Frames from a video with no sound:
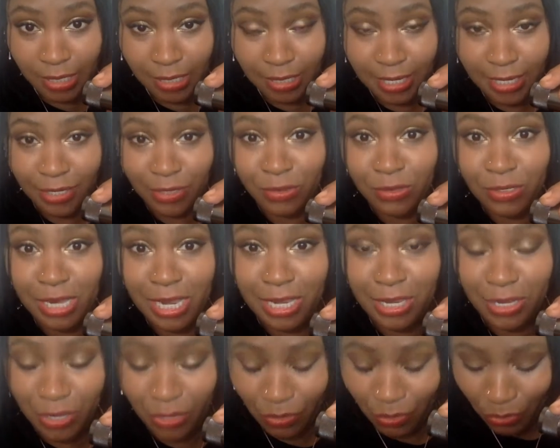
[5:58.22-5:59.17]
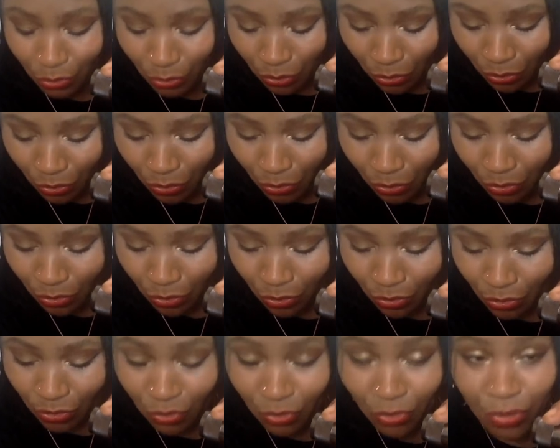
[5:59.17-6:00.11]
take you, take you,
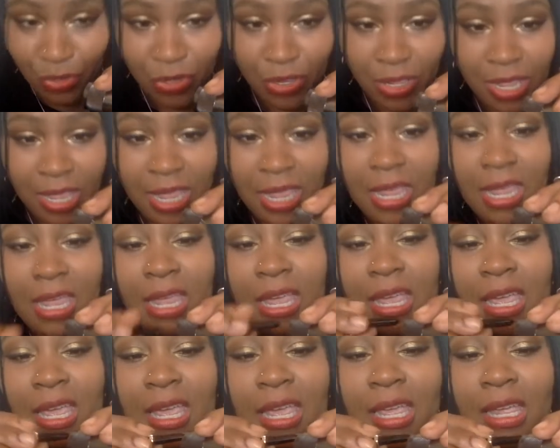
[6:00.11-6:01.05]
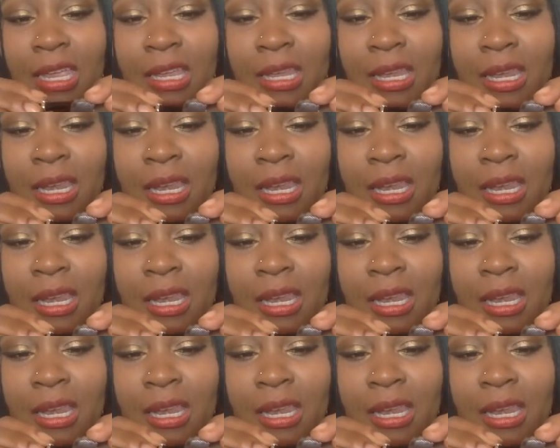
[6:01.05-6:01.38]
and